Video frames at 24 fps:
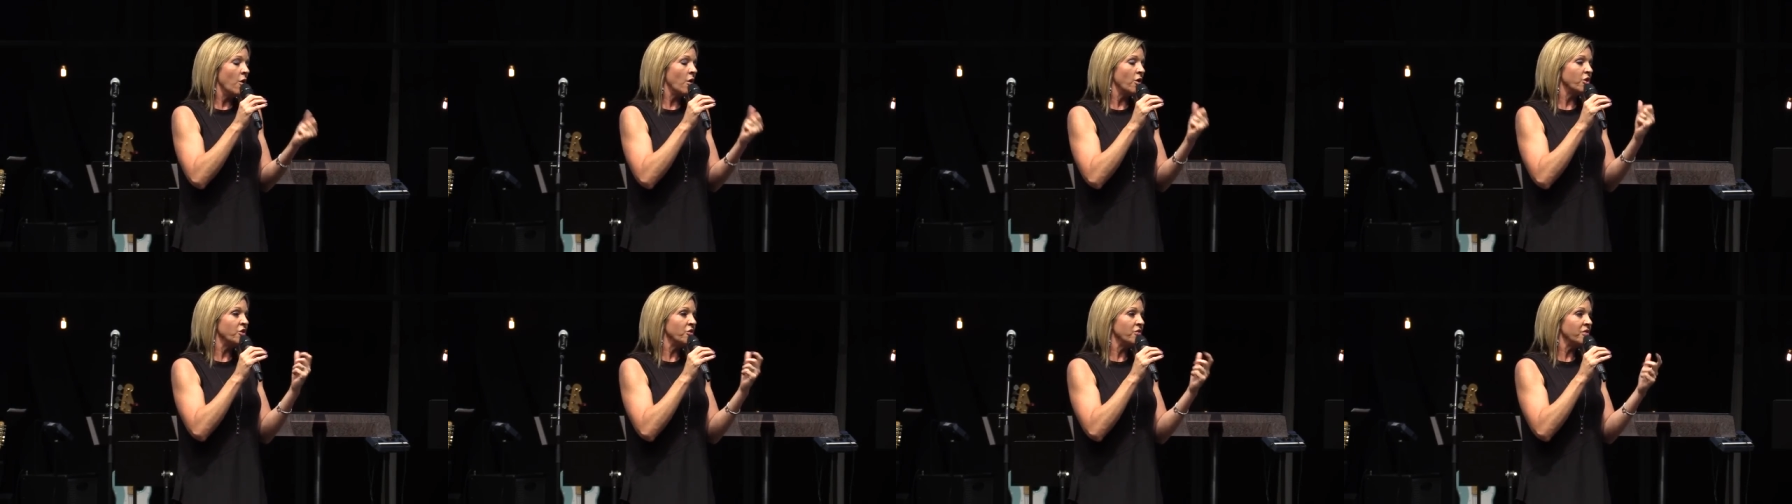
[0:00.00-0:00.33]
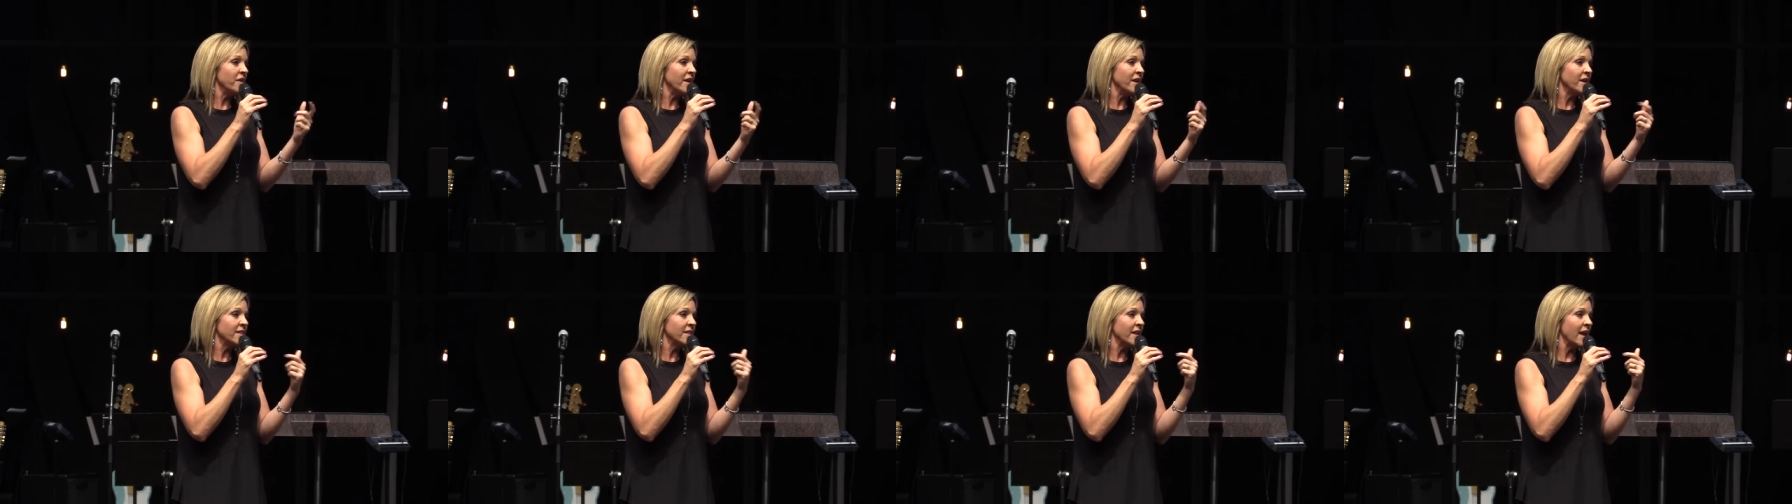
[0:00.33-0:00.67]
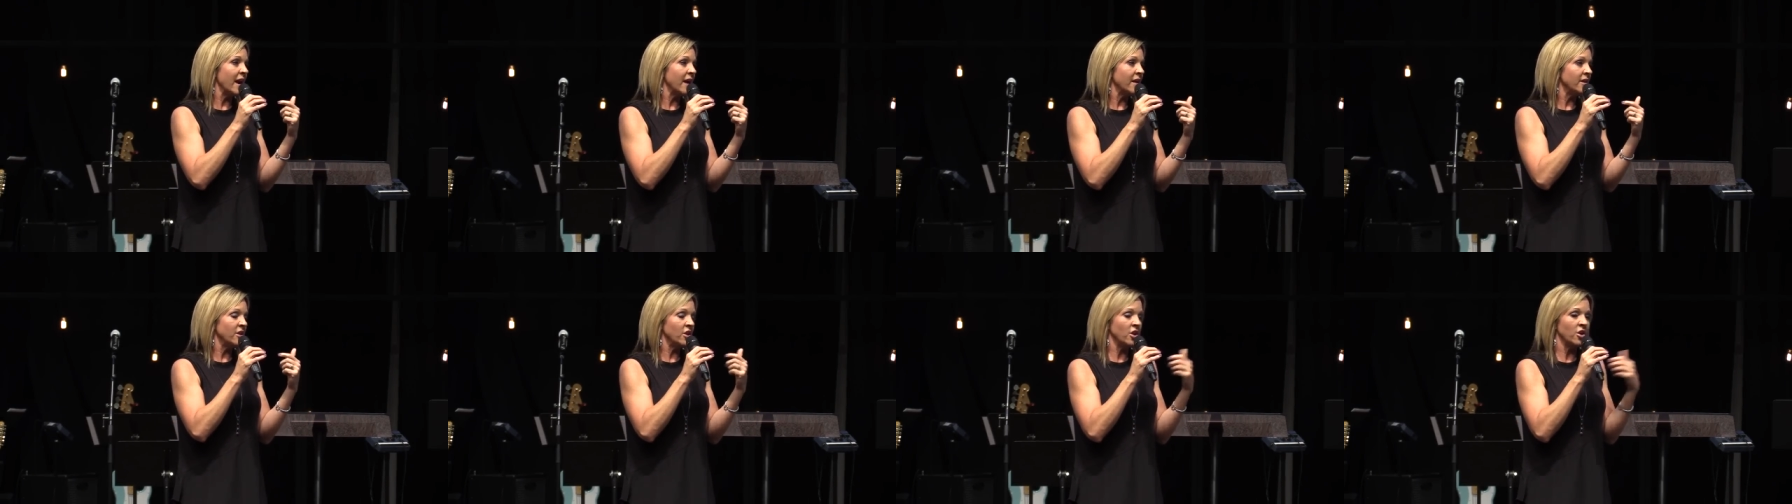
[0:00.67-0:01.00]
Or you think
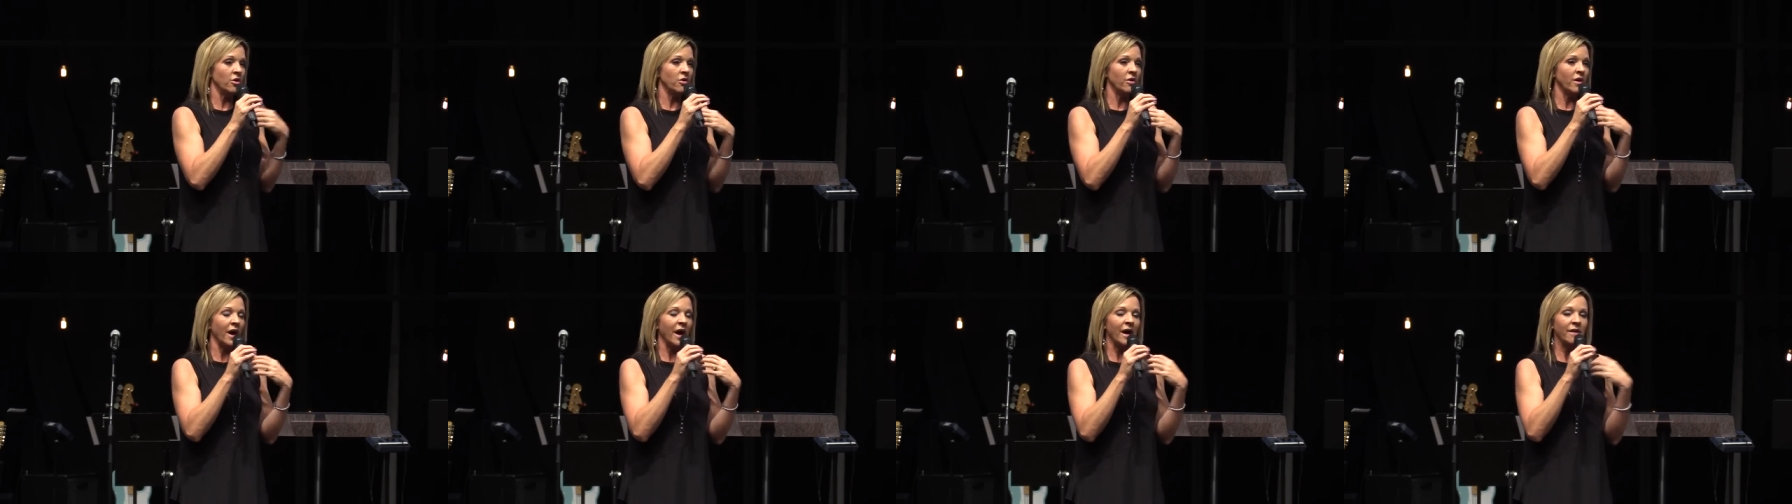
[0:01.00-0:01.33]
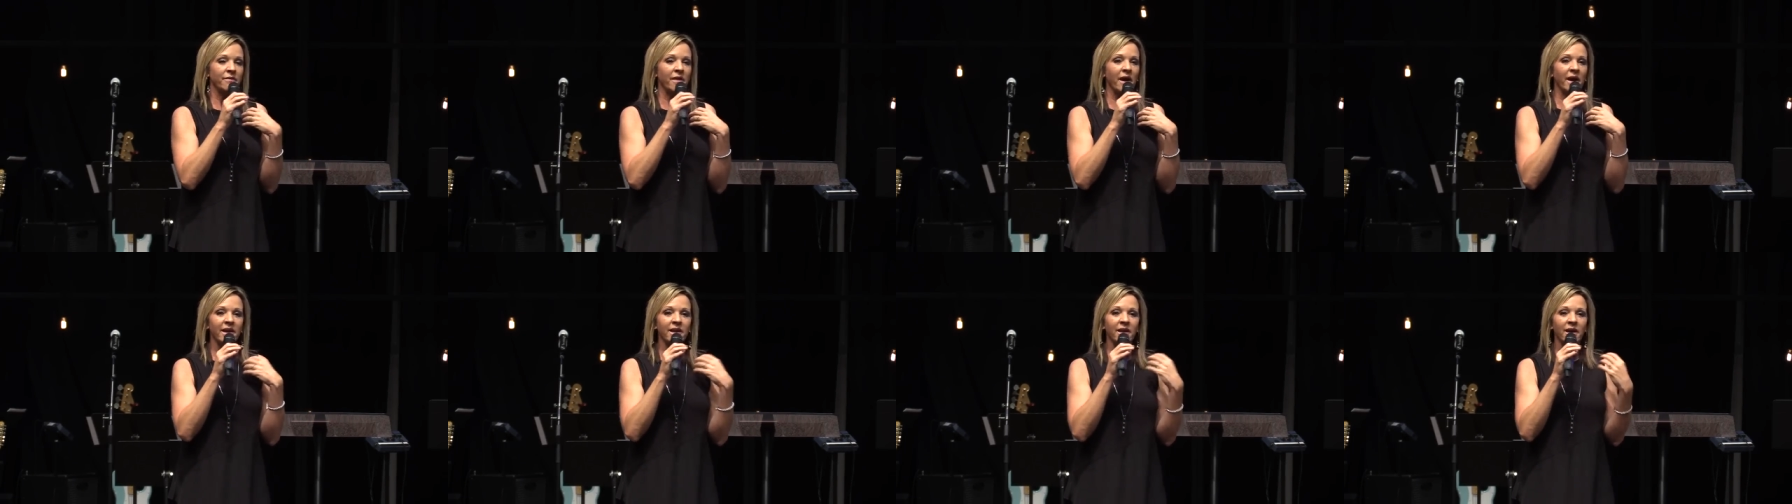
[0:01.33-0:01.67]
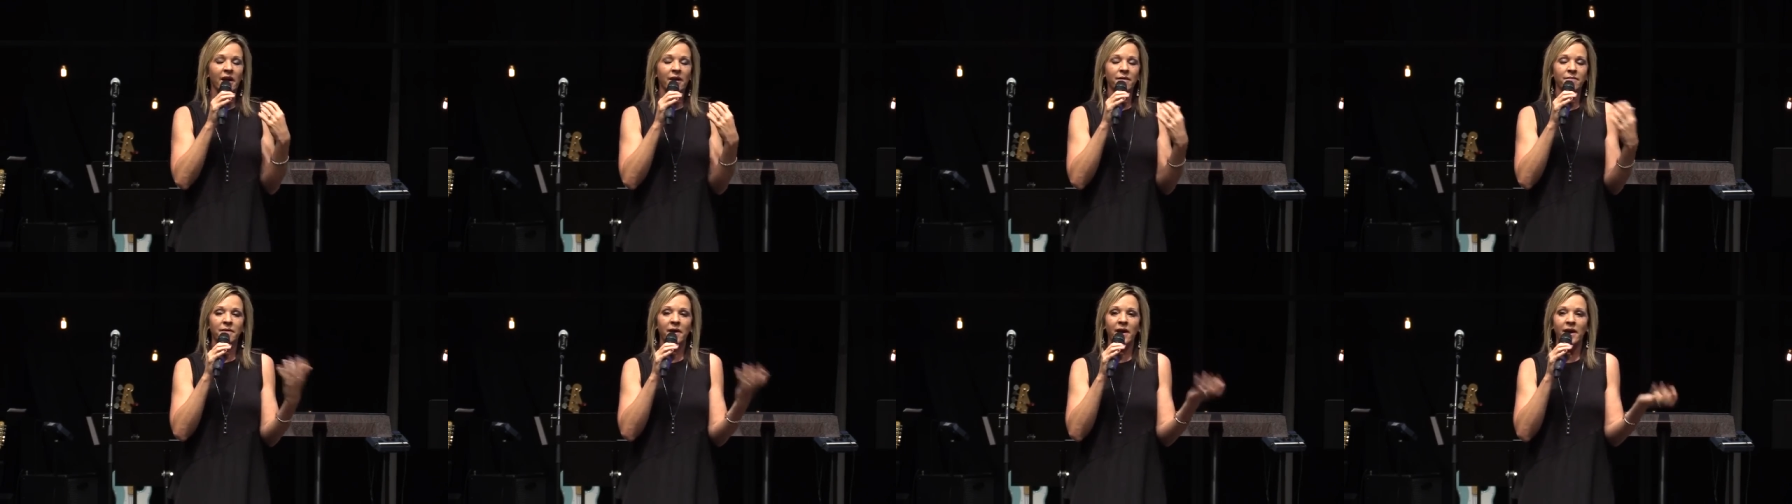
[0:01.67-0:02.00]
that, you know, I've, I, have
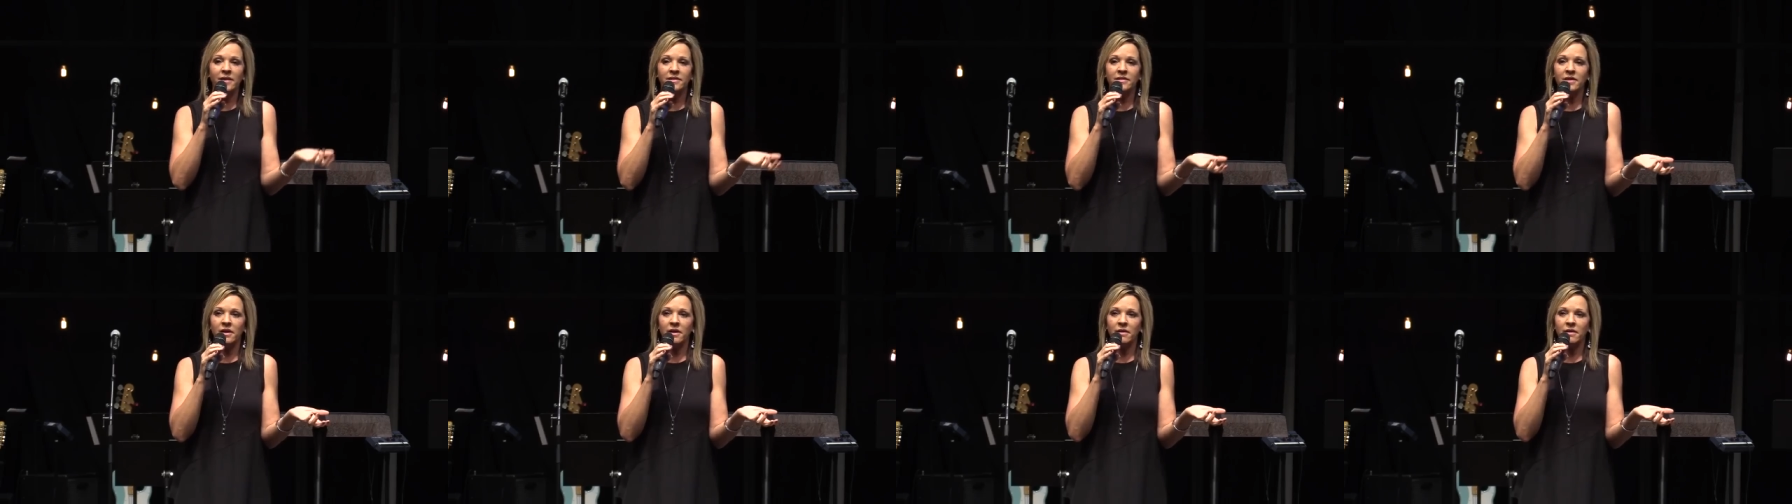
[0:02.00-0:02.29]
i have had